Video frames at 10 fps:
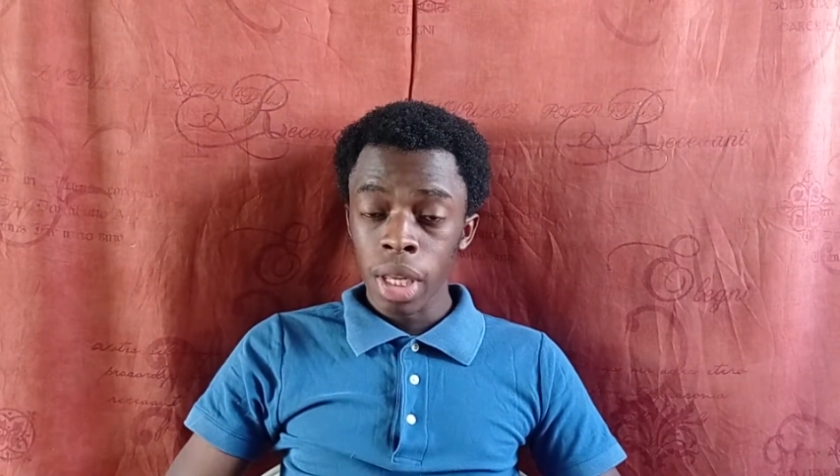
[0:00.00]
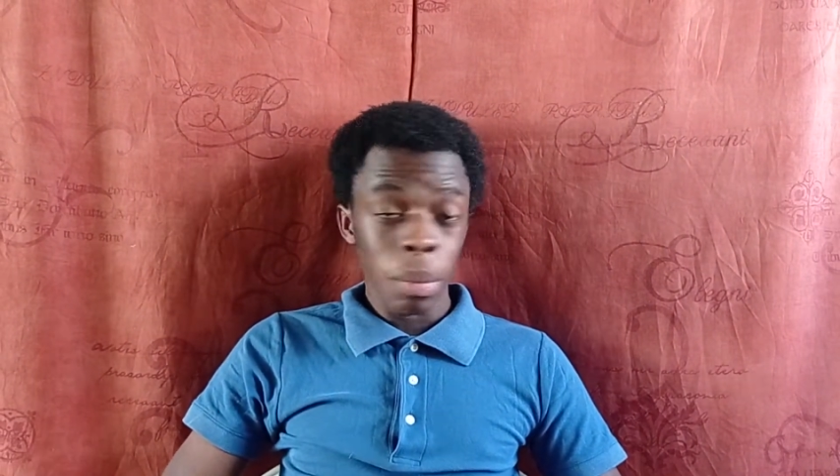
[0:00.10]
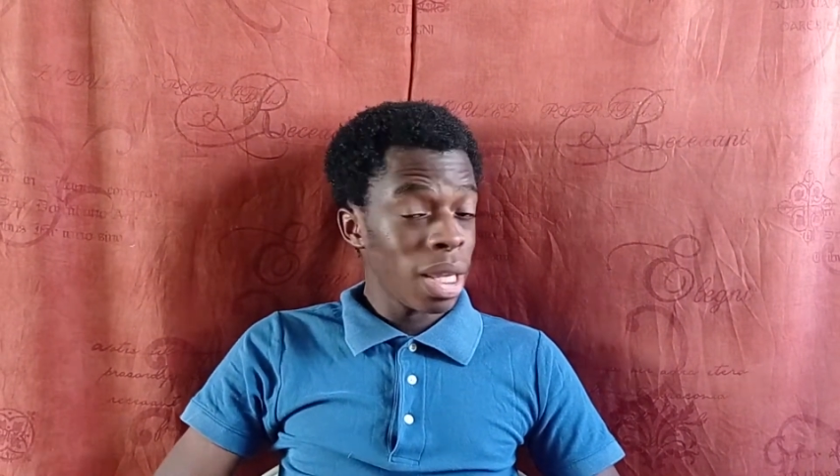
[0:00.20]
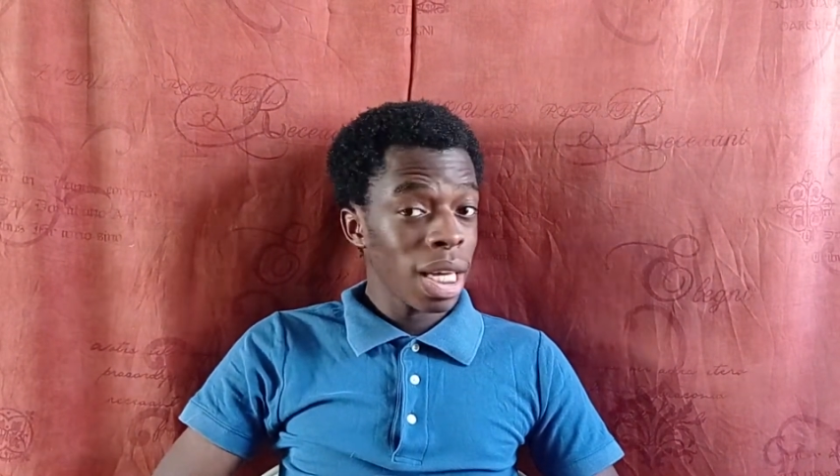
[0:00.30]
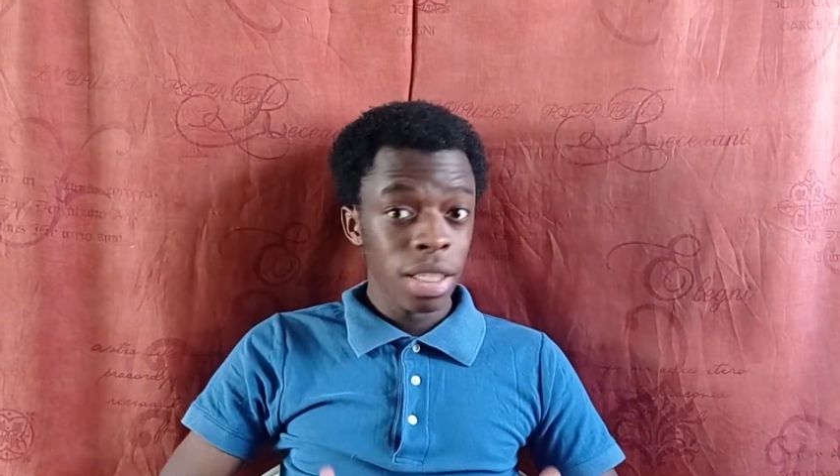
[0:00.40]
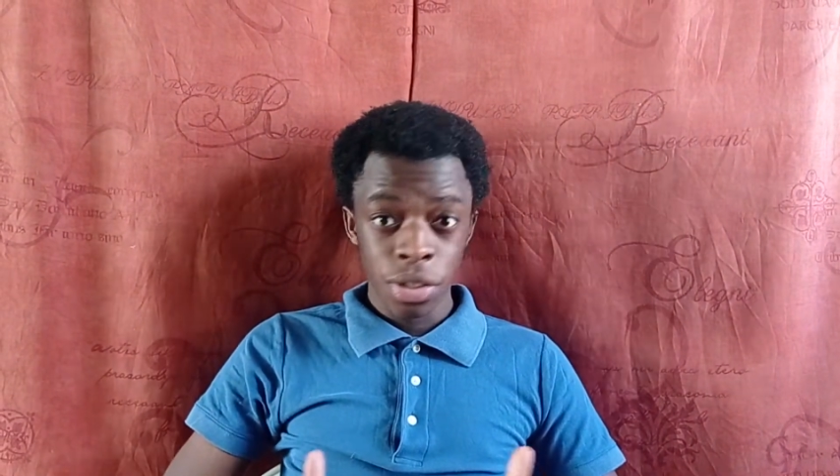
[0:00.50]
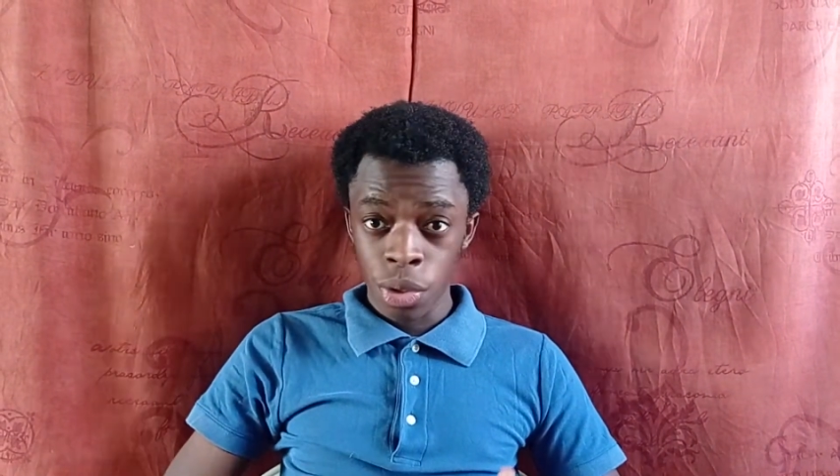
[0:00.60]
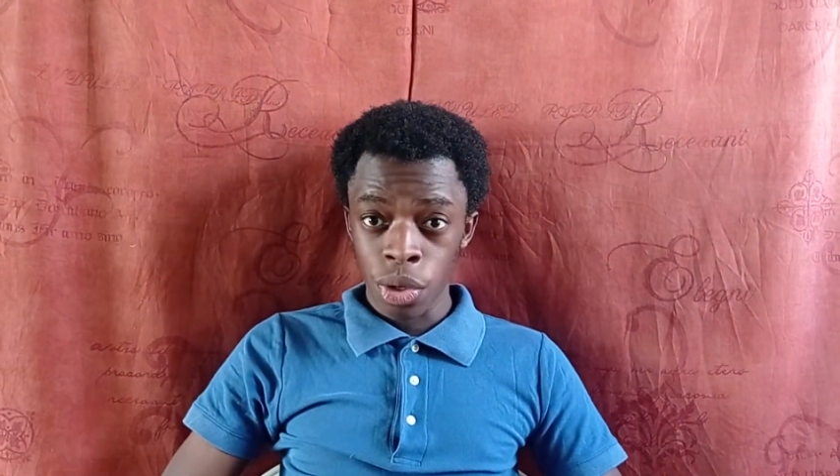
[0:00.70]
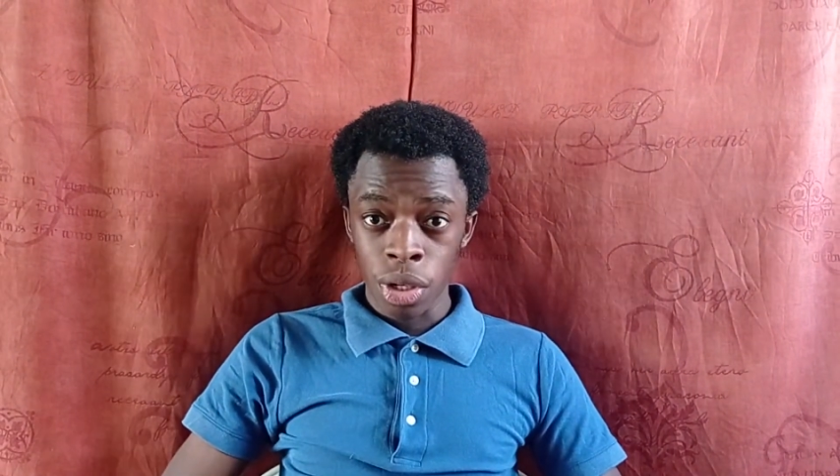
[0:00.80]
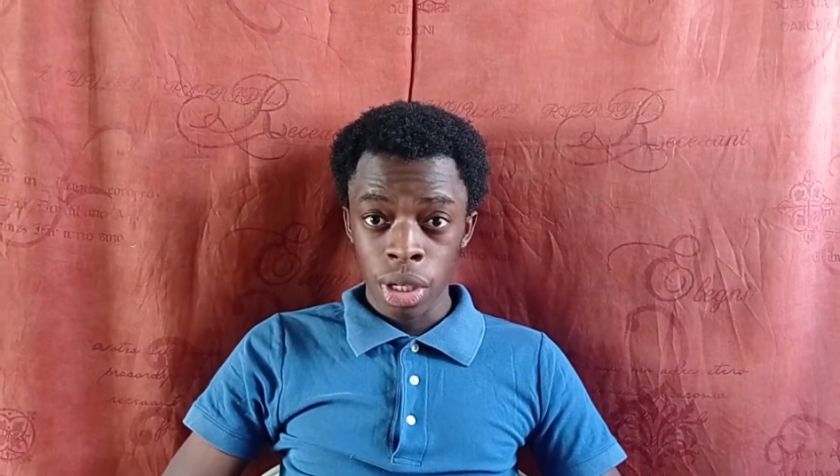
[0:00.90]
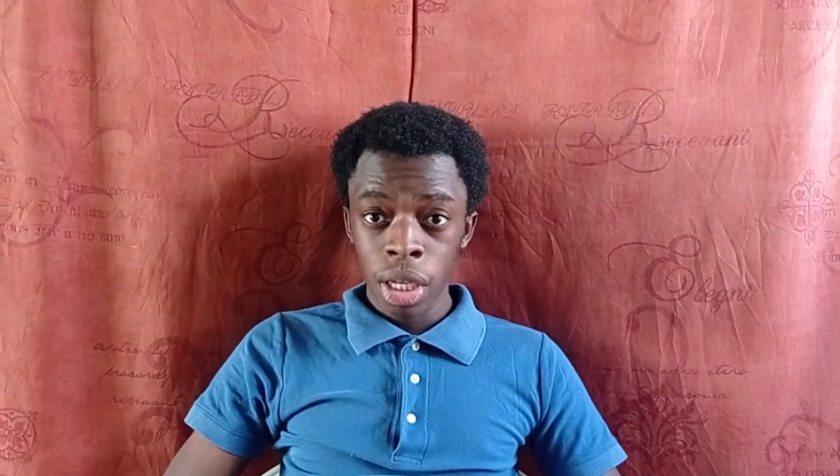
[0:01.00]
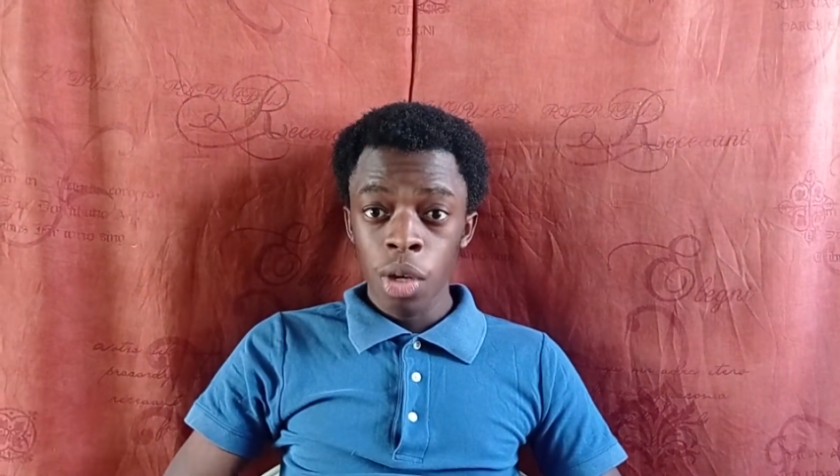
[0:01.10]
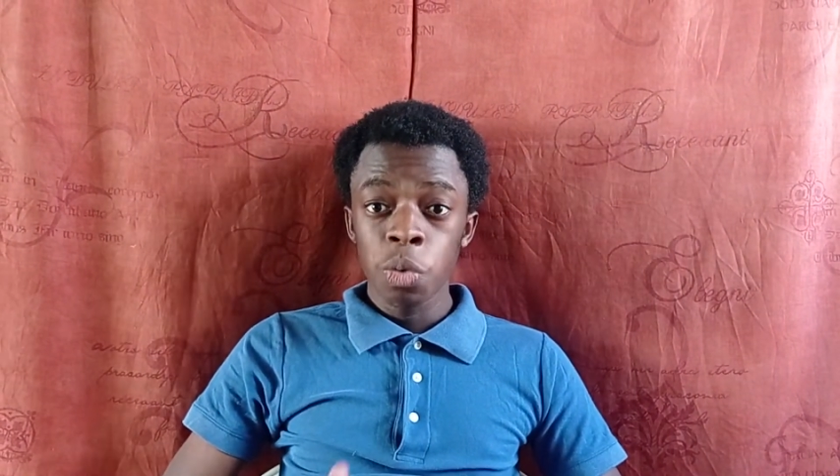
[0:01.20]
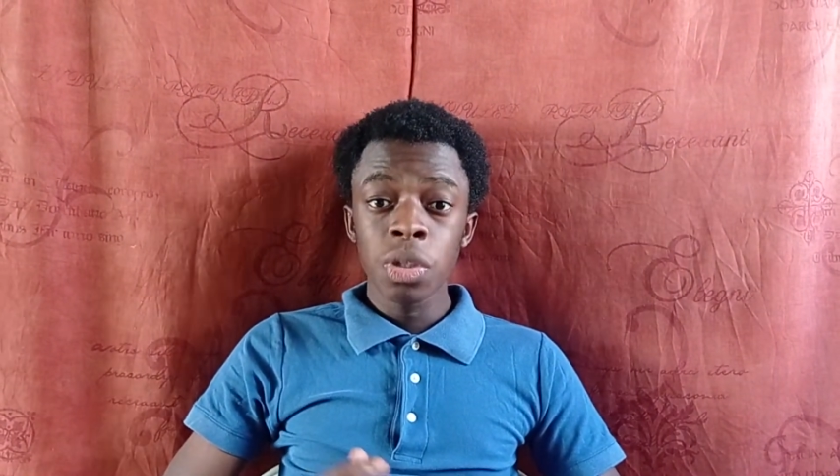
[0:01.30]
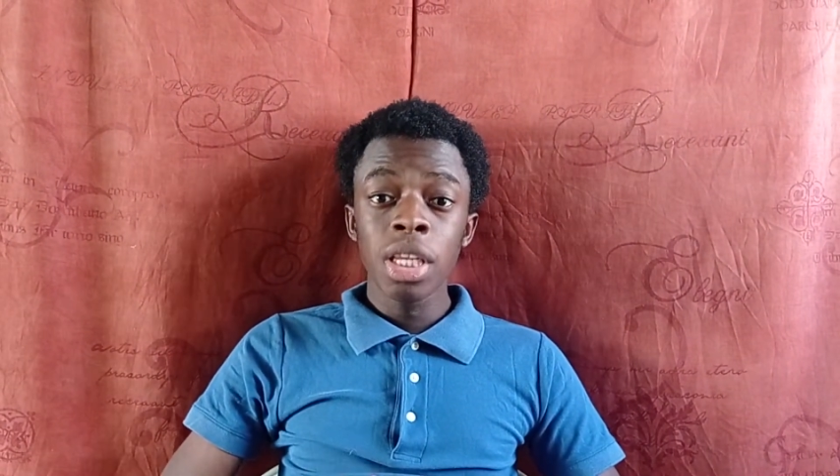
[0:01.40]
But that is wrong. With